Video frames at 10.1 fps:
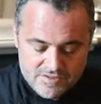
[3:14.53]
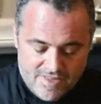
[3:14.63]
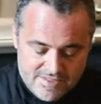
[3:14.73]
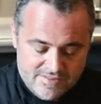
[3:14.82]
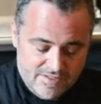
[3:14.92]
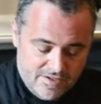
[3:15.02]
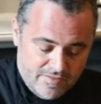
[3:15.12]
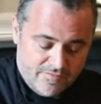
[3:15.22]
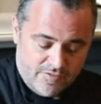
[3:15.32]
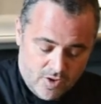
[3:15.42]
So that's it
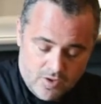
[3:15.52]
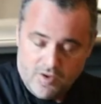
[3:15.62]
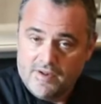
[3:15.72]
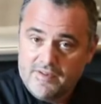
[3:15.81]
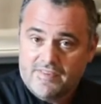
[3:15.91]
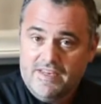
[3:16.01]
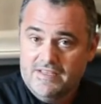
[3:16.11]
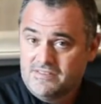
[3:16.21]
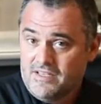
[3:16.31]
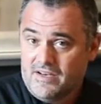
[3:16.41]
for the
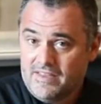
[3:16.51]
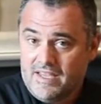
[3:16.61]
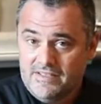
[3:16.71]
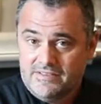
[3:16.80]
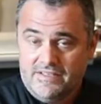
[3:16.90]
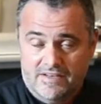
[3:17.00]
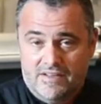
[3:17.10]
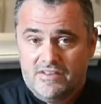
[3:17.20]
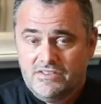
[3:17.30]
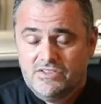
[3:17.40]
inside of the quesadilla.
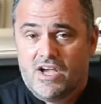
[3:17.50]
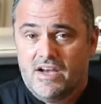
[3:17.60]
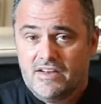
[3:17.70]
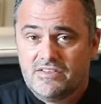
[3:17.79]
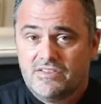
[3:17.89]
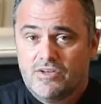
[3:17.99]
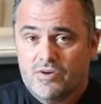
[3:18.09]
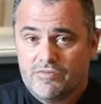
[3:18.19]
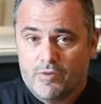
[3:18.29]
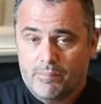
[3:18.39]
Now this is kind of the secret
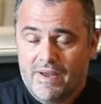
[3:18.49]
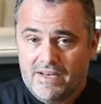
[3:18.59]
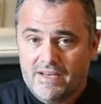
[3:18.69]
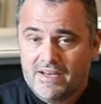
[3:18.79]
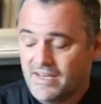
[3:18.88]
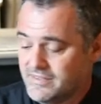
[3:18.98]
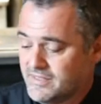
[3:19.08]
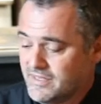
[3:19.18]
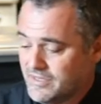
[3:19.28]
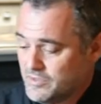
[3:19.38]
for making a
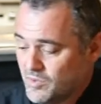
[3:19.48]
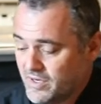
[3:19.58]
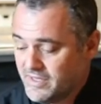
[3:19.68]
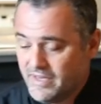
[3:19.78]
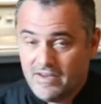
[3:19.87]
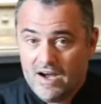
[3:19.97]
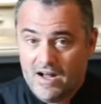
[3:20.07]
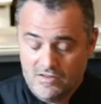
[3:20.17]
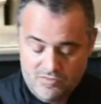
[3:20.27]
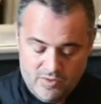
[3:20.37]
quesadilla. You want to take
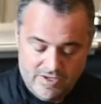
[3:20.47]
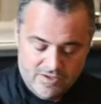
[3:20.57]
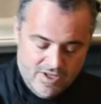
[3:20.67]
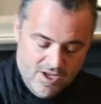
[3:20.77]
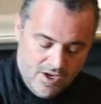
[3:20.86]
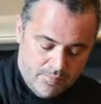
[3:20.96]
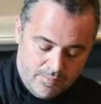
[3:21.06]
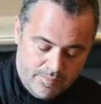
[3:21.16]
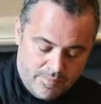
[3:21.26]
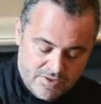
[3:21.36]
olive oil,
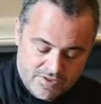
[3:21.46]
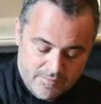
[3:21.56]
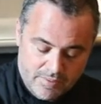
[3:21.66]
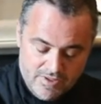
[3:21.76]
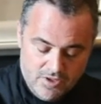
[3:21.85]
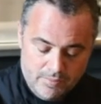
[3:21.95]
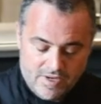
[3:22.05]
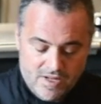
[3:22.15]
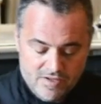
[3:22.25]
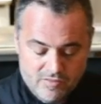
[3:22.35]
put, put a little bit
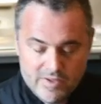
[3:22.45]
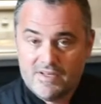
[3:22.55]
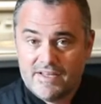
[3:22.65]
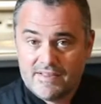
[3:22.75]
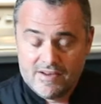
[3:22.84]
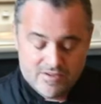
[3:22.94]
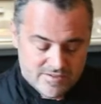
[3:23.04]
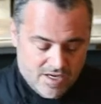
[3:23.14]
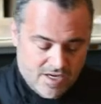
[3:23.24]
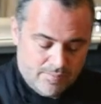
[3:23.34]
of olive oil like that
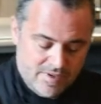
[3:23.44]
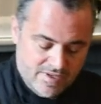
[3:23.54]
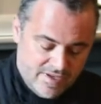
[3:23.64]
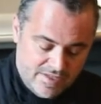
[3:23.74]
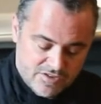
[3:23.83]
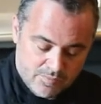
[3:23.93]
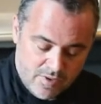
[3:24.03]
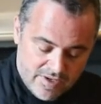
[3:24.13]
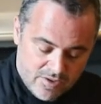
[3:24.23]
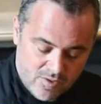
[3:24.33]
on top, and
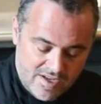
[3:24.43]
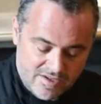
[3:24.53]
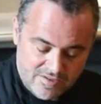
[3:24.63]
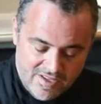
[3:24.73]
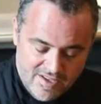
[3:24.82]
spread it around.